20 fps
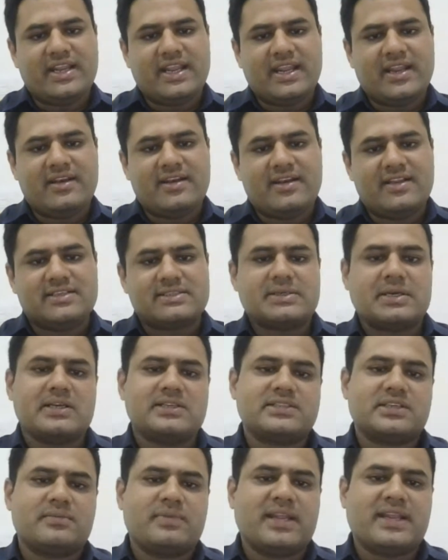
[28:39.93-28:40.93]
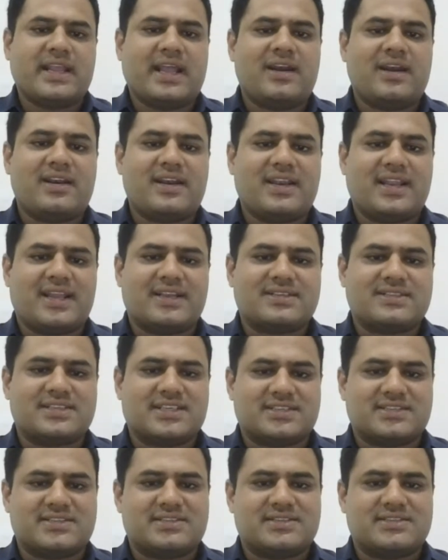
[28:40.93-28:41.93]
Weight gain is caused by
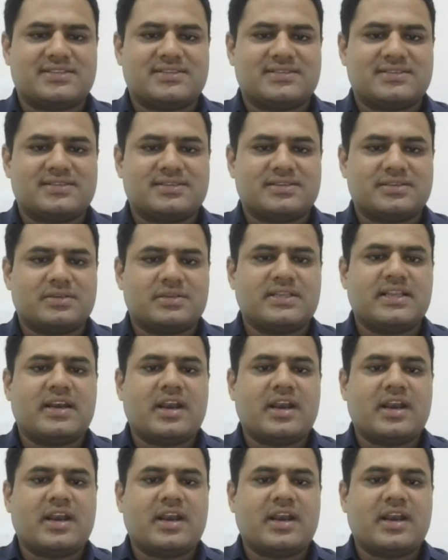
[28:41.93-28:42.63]
calorie excess.